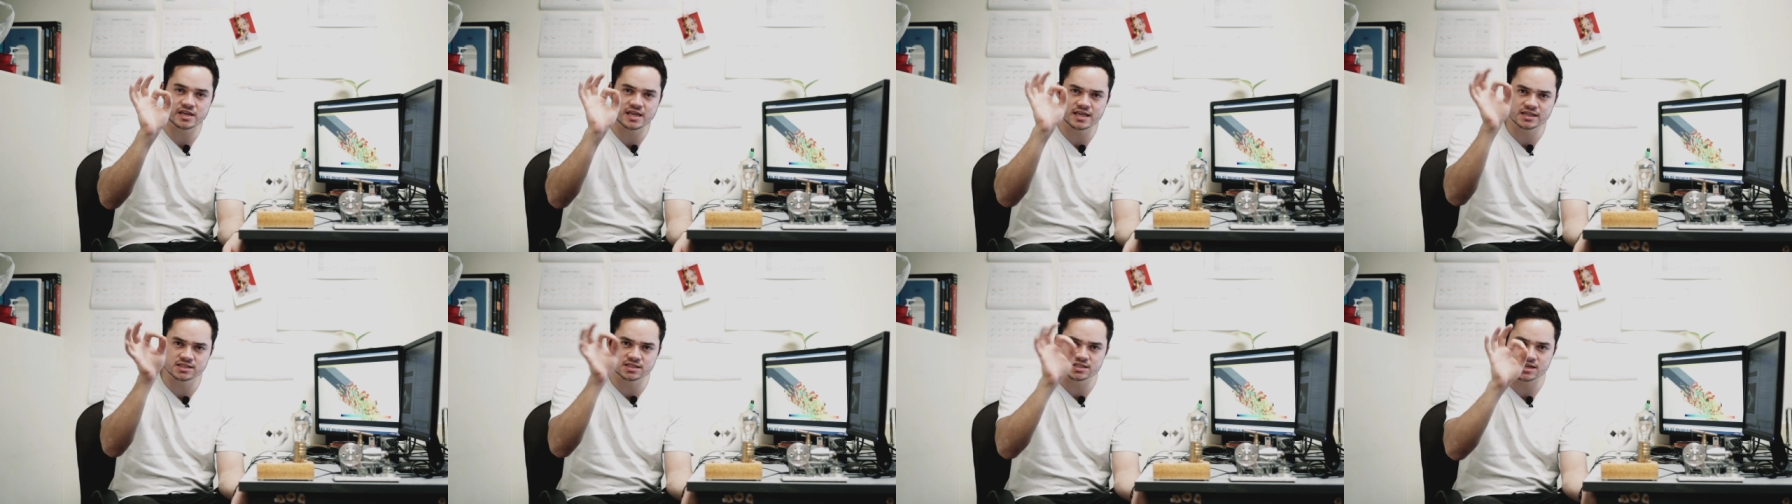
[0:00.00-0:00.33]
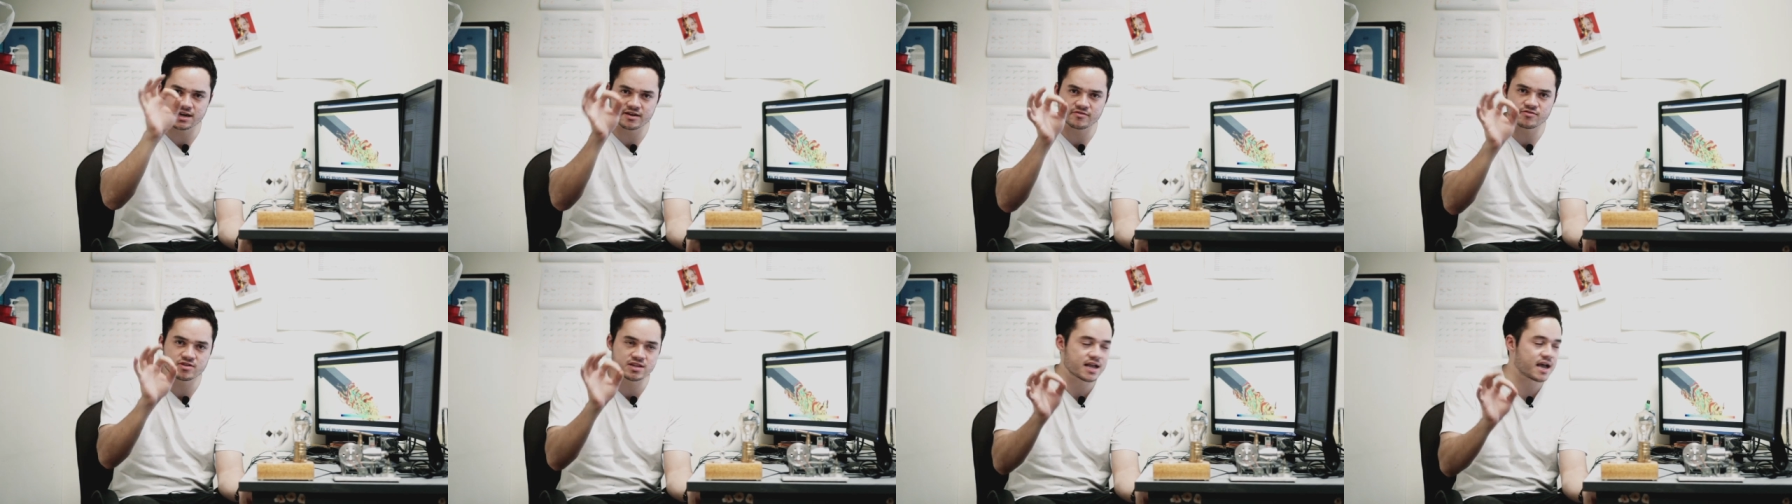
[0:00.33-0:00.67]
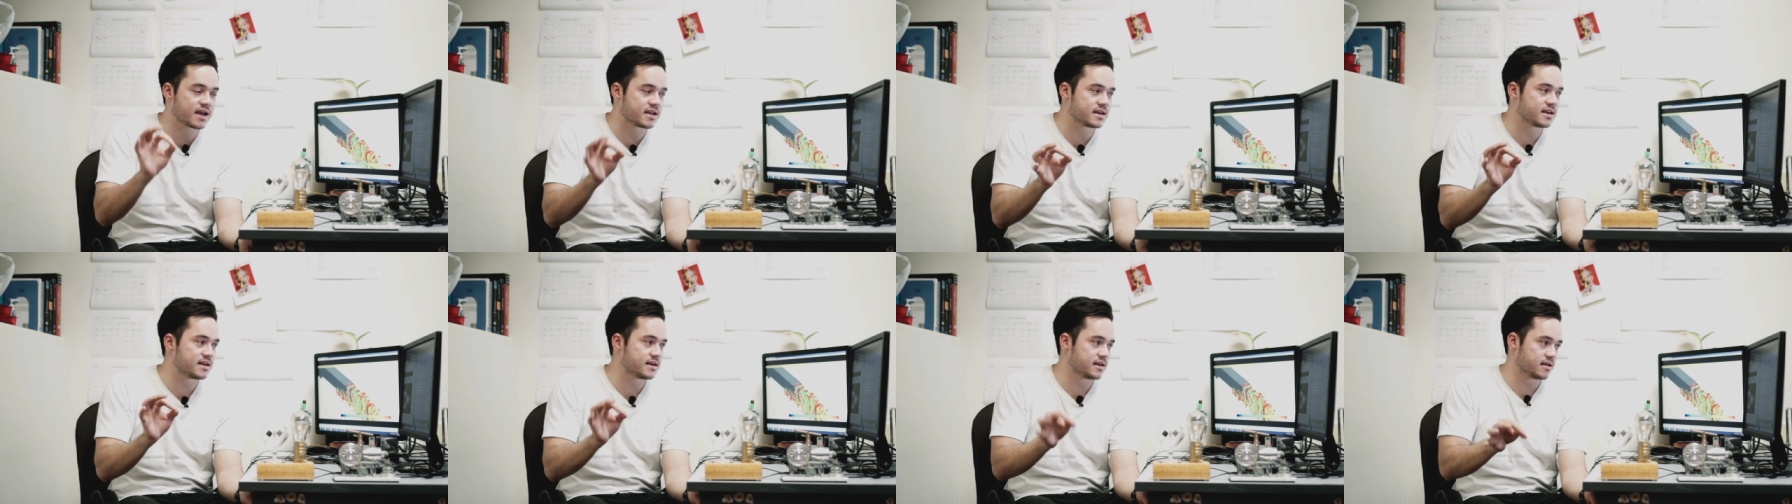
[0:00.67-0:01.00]
each and every
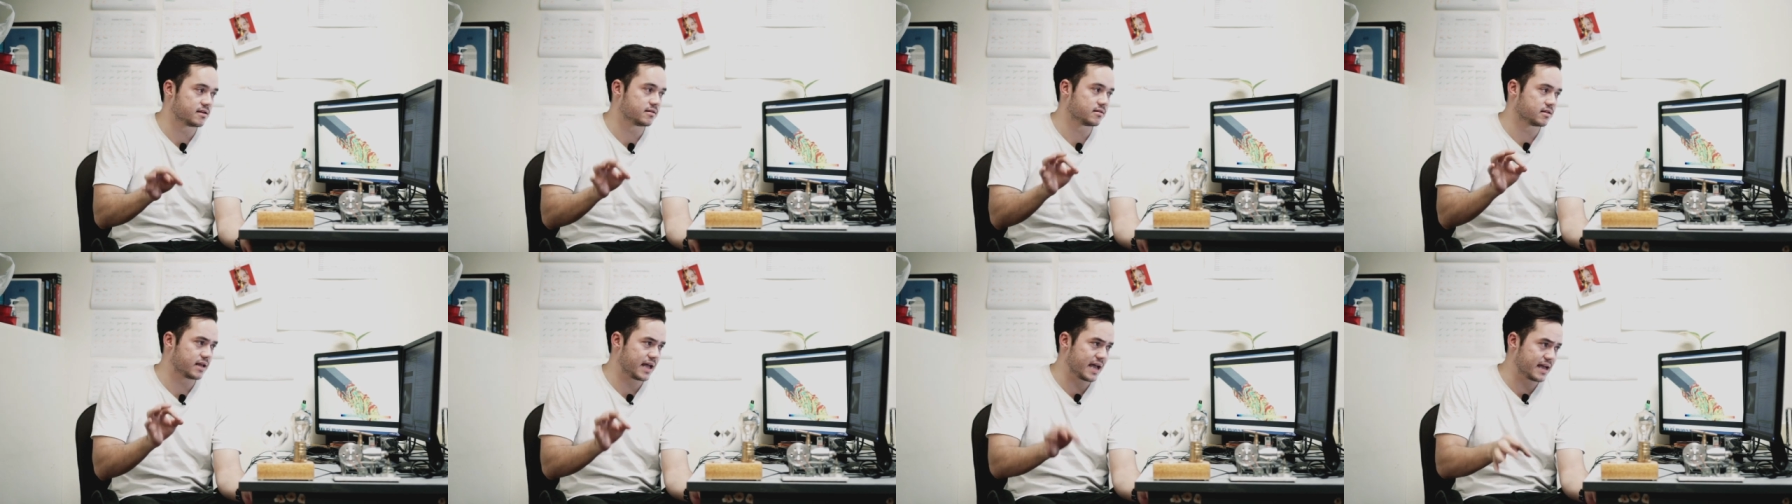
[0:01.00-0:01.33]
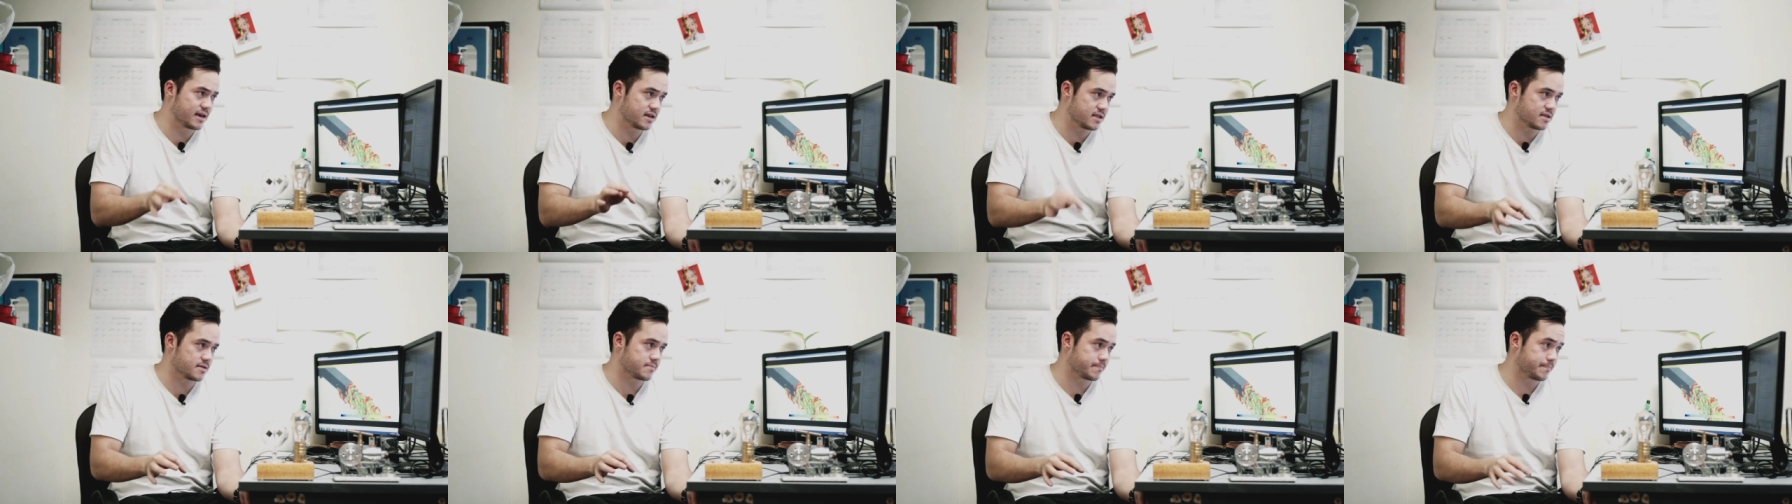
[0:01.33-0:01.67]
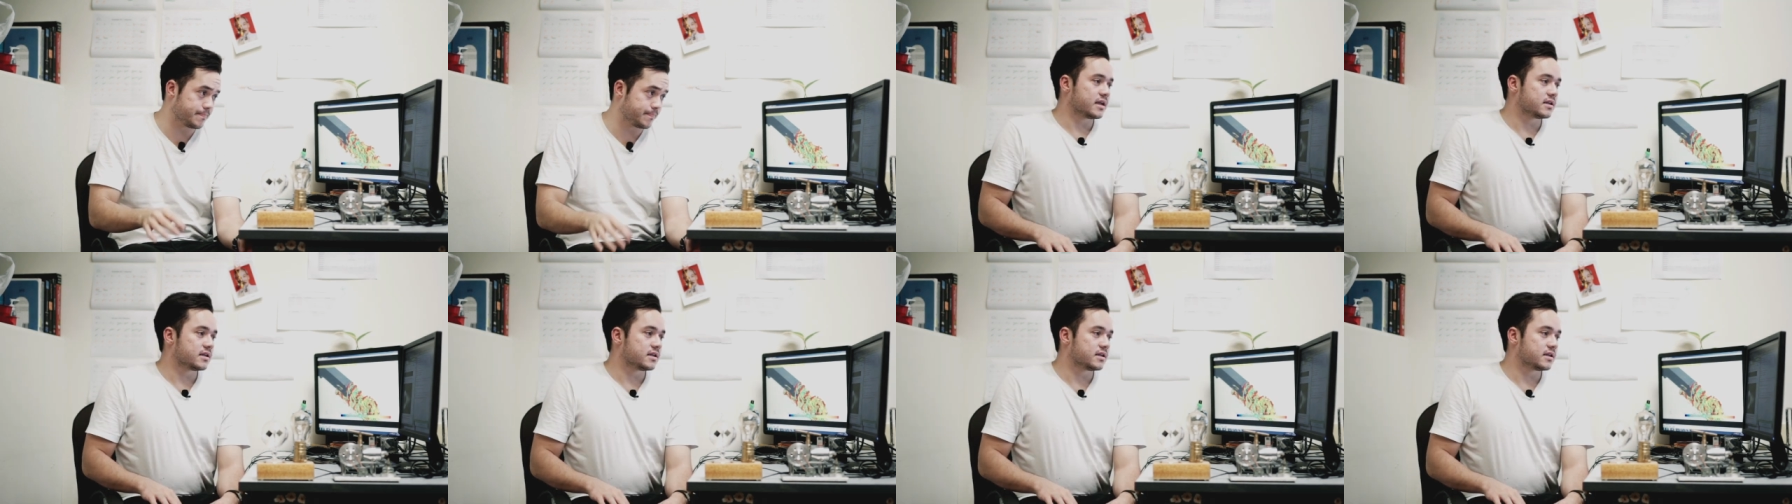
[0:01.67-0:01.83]
tiny little eddy.